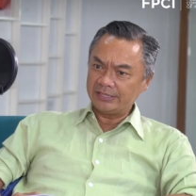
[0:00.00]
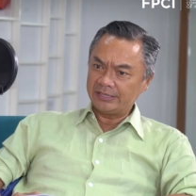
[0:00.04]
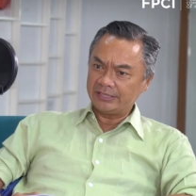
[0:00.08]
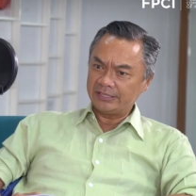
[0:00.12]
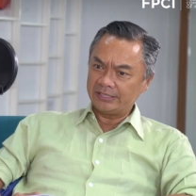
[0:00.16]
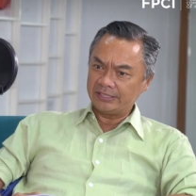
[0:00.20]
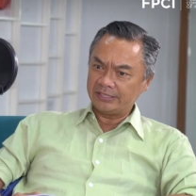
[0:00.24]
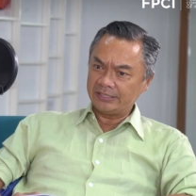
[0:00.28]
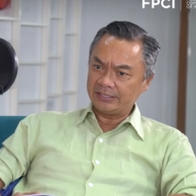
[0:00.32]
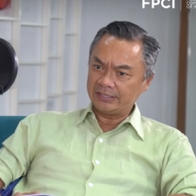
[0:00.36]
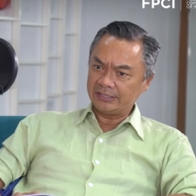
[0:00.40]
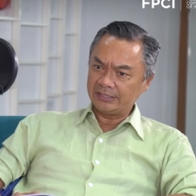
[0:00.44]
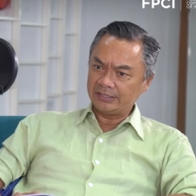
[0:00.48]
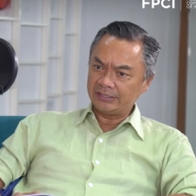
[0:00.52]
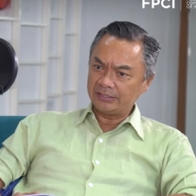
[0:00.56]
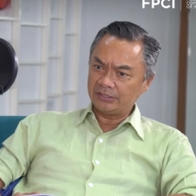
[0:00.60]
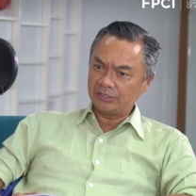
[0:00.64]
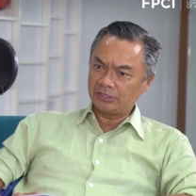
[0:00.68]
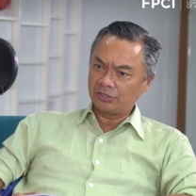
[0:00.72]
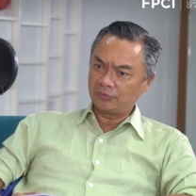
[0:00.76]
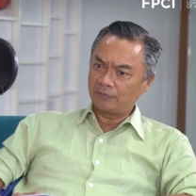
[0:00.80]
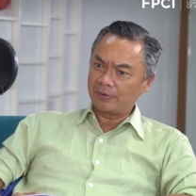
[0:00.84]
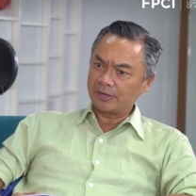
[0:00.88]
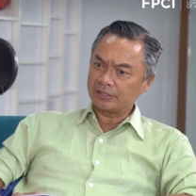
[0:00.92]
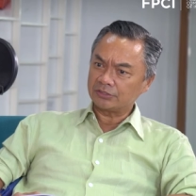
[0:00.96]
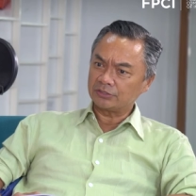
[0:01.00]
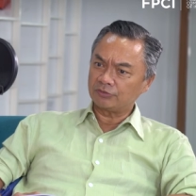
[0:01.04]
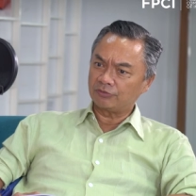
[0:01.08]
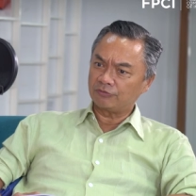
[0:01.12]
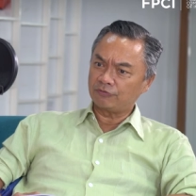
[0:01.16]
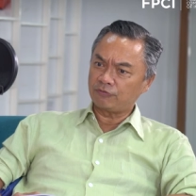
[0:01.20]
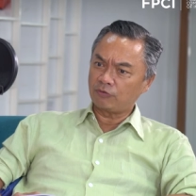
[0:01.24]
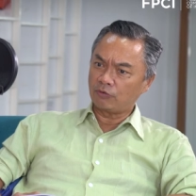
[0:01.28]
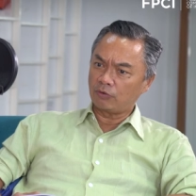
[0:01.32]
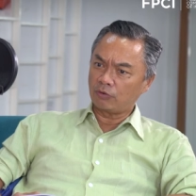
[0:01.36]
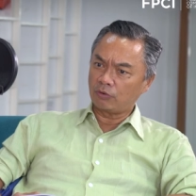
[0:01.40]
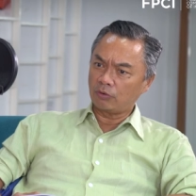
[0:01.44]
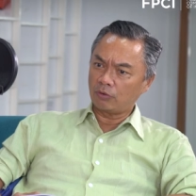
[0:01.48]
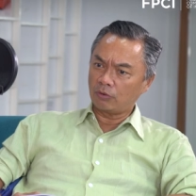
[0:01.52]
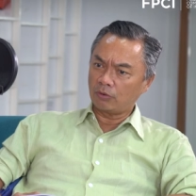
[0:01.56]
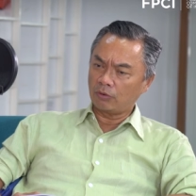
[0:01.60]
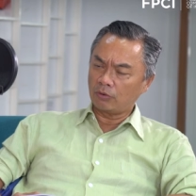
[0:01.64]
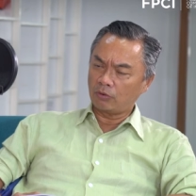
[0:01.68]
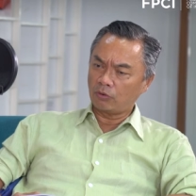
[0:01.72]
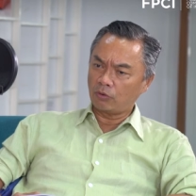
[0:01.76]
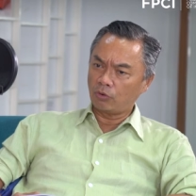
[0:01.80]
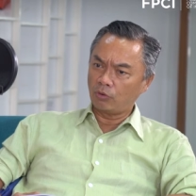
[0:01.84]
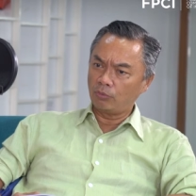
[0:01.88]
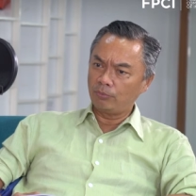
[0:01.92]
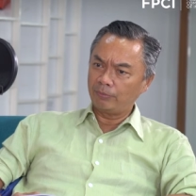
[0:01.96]
the director for
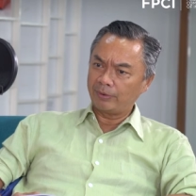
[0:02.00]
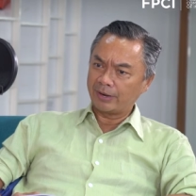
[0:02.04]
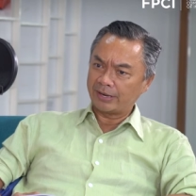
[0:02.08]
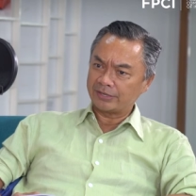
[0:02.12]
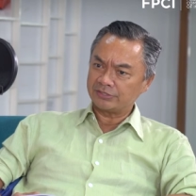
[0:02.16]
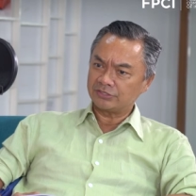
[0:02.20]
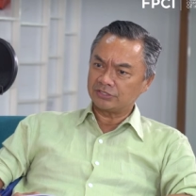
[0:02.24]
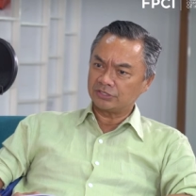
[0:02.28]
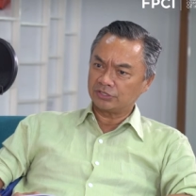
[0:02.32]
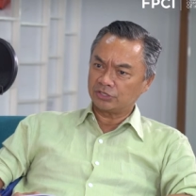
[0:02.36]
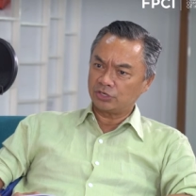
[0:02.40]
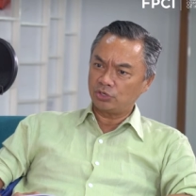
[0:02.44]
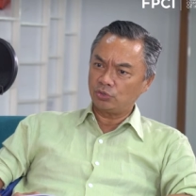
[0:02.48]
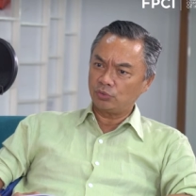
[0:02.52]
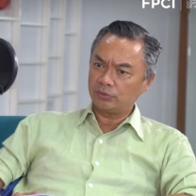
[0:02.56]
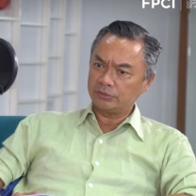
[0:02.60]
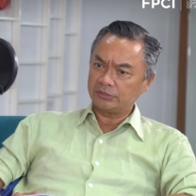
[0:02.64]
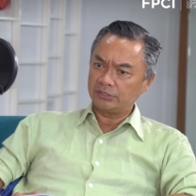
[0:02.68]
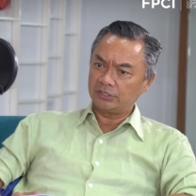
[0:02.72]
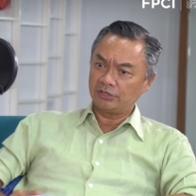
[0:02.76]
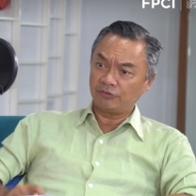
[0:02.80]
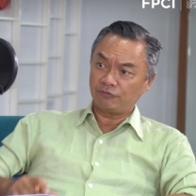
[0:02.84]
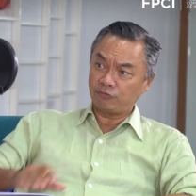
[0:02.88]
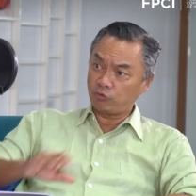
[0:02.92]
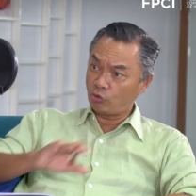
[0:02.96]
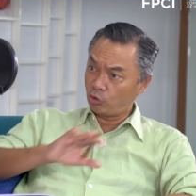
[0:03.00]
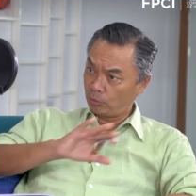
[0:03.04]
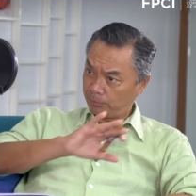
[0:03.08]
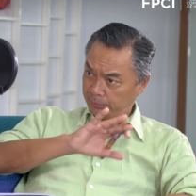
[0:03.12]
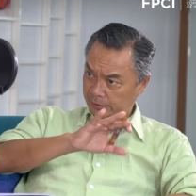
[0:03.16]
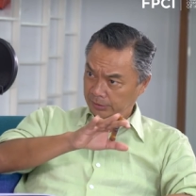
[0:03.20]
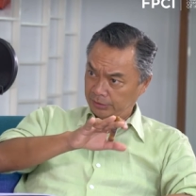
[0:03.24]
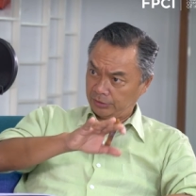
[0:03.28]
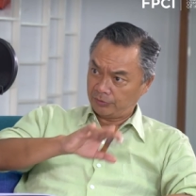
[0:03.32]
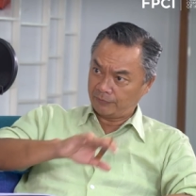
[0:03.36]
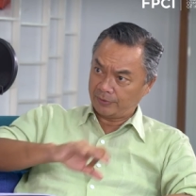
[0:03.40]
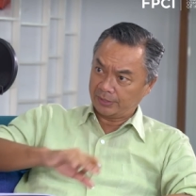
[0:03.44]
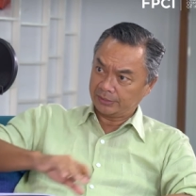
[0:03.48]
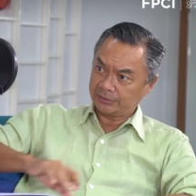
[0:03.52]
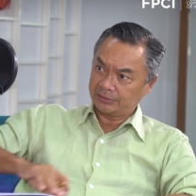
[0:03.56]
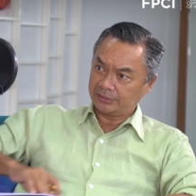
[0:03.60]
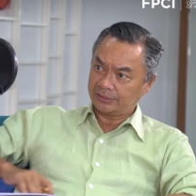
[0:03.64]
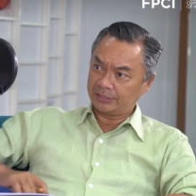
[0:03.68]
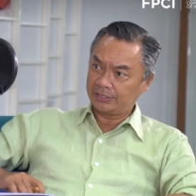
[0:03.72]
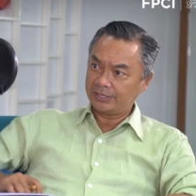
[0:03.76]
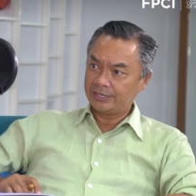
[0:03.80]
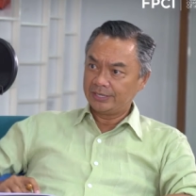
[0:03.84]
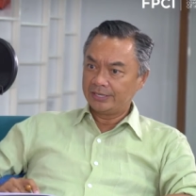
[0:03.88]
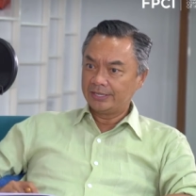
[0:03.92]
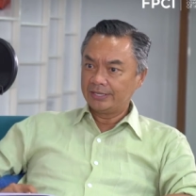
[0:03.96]
Homeland Security, the former
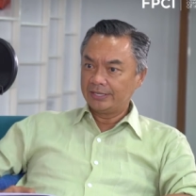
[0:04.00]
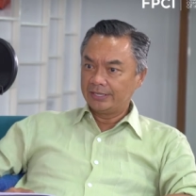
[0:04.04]
director,